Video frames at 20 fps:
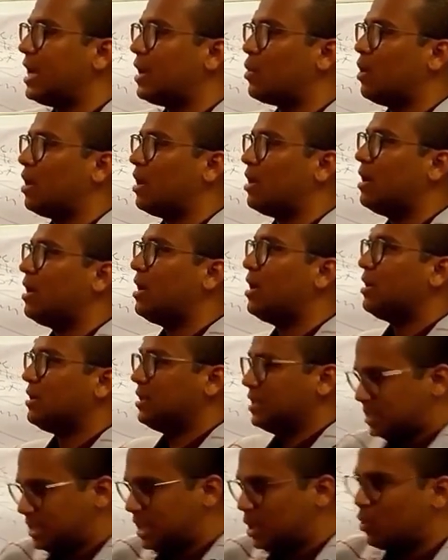why
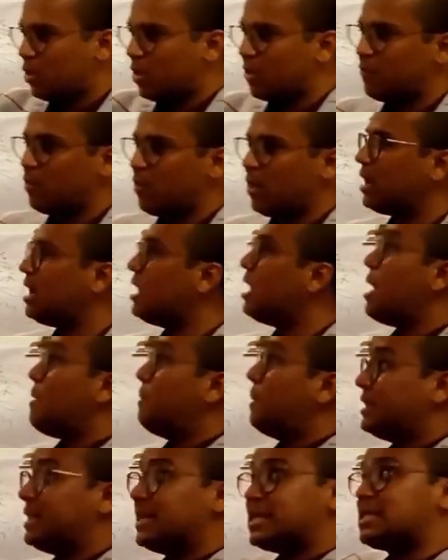I was expecting
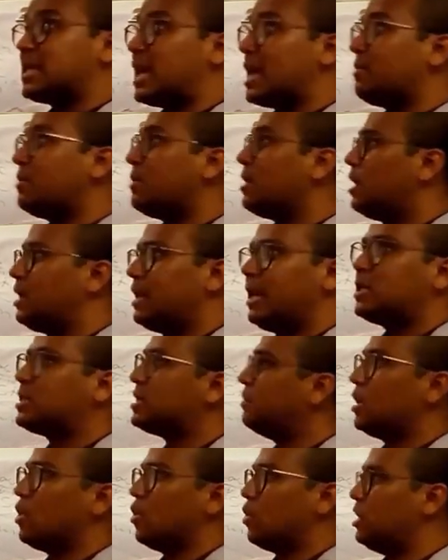perfection everywhere.
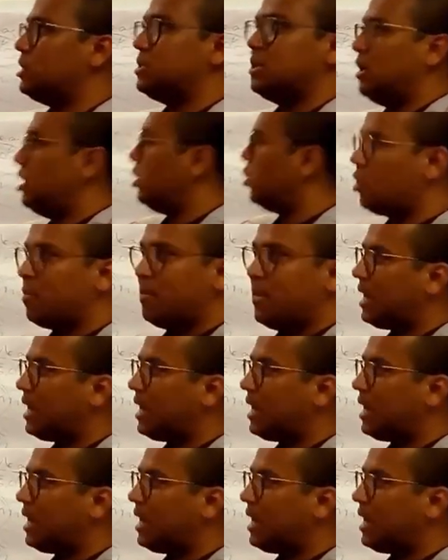So I came to